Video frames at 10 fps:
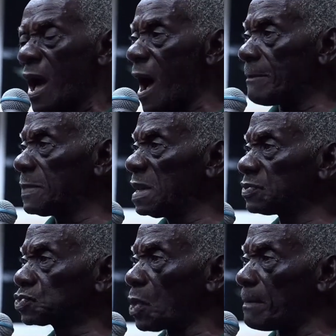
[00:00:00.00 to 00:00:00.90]
I believe
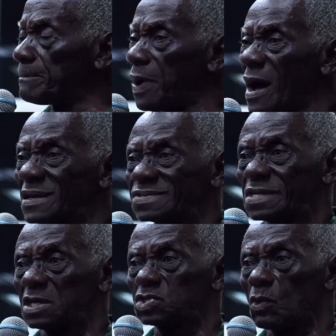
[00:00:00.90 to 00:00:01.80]
some
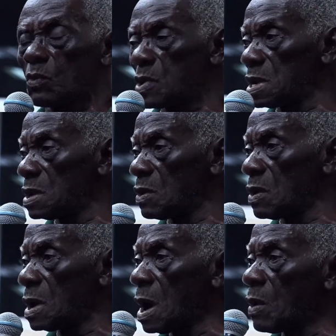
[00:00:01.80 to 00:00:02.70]
pastors will
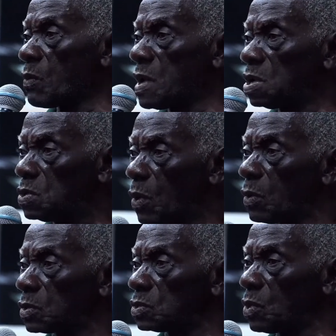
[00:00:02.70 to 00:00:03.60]

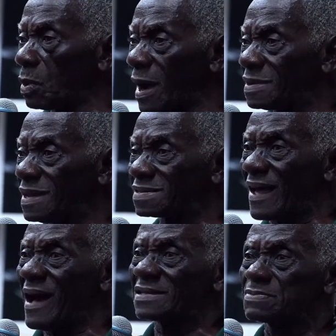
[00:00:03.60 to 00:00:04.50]
look on this
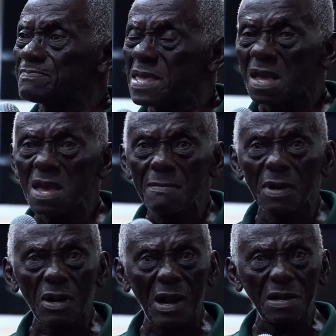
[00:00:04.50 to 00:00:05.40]
as being
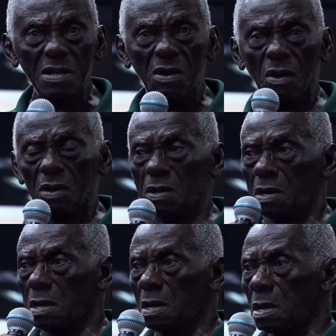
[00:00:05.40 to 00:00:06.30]
immoral, you know.
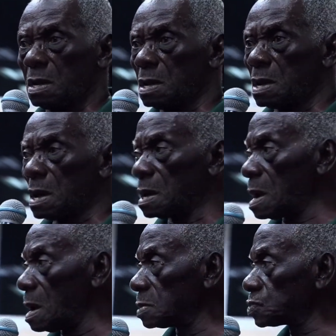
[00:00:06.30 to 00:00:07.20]

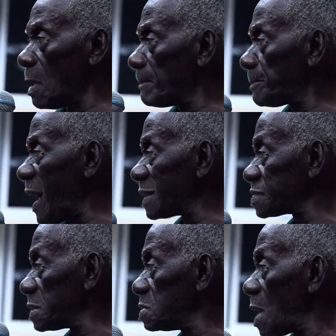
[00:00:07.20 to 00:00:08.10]
Some
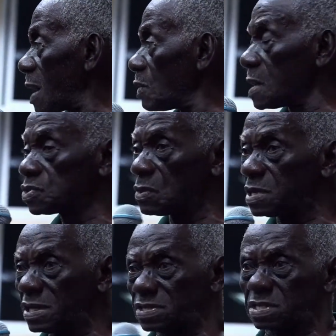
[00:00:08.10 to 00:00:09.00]
pastors not going to do
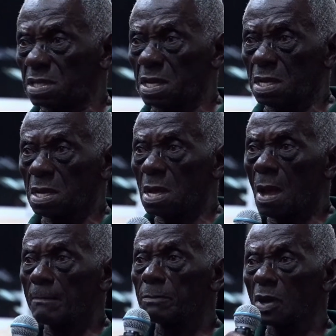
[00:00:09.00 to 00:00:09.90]
this.
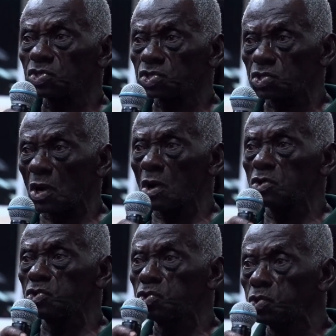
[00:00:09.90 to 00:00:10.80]
But sir,
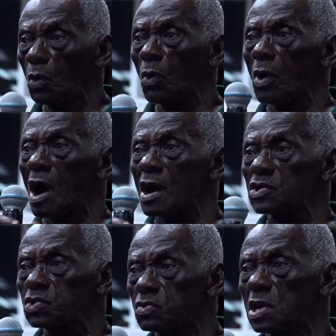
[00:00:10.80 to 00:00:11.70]
you are
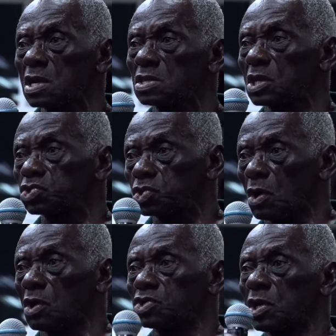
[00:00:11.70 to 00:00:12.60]
doing the
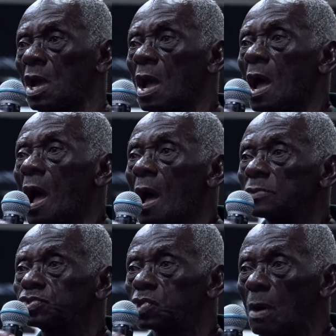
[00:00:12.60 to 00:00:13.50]
church
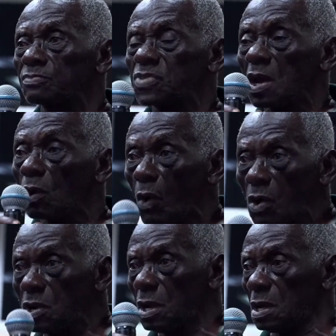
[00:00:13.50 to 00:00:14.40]
something good.